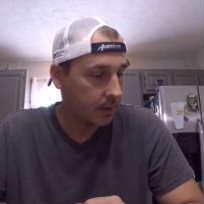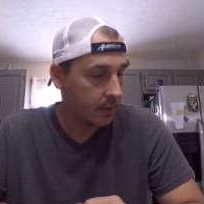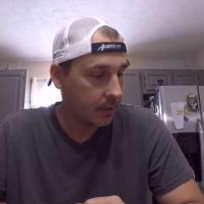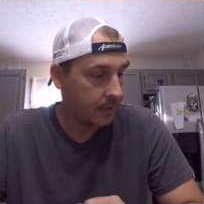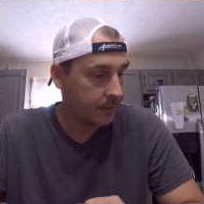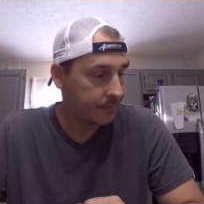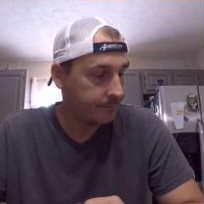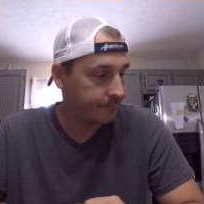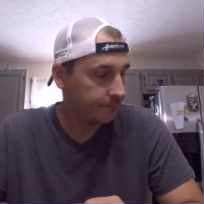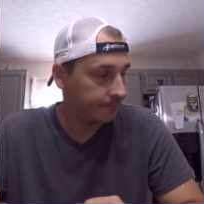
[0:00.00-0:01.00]

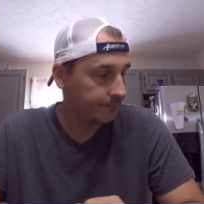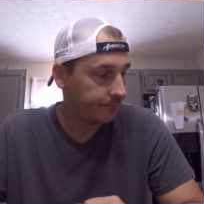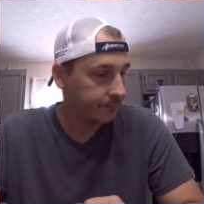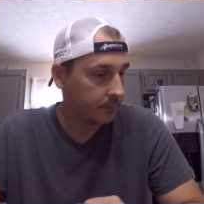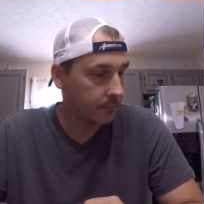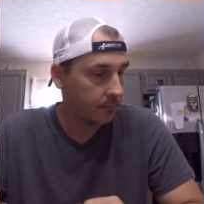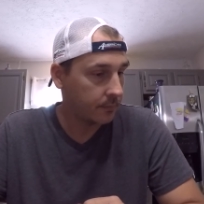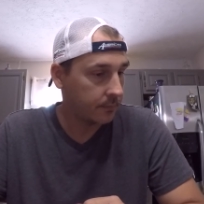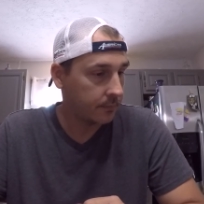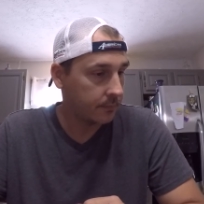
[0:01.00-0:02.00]
um,
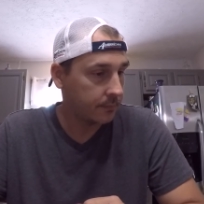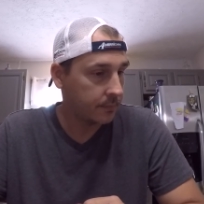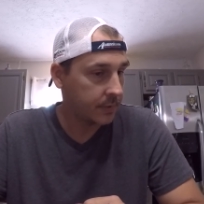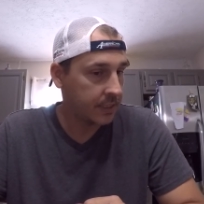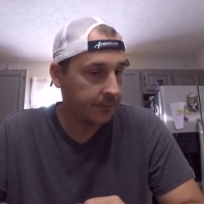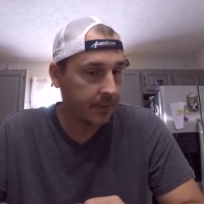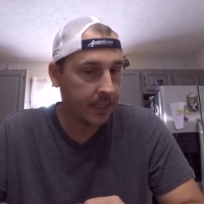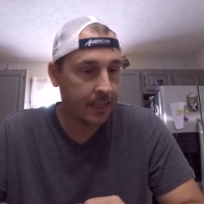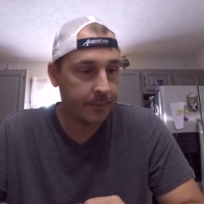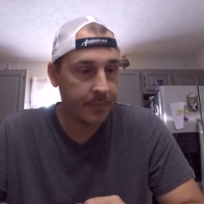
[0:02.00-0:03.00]
see what
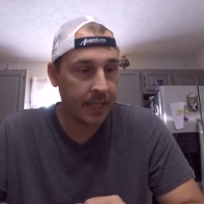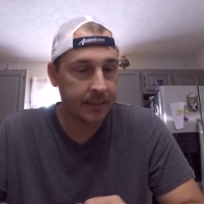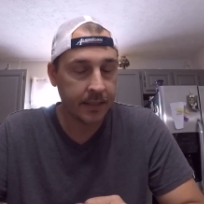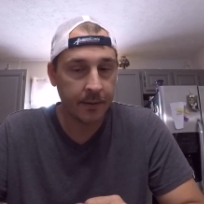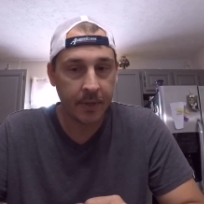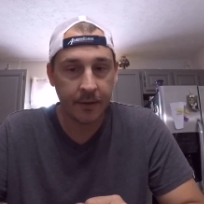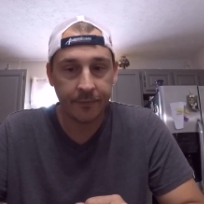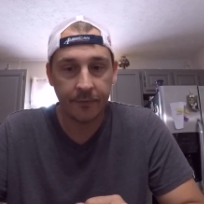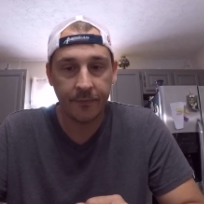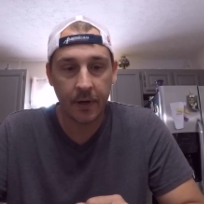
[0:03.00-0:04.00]
kind of baits come out
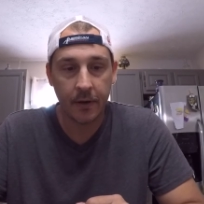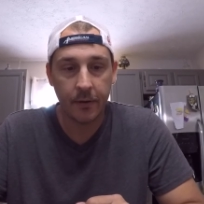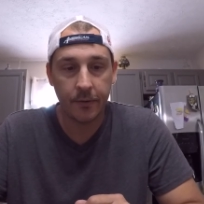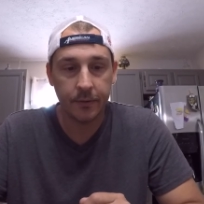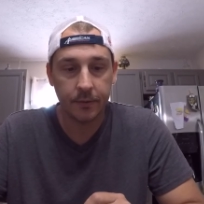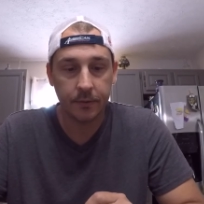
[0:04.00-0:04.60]
for fall.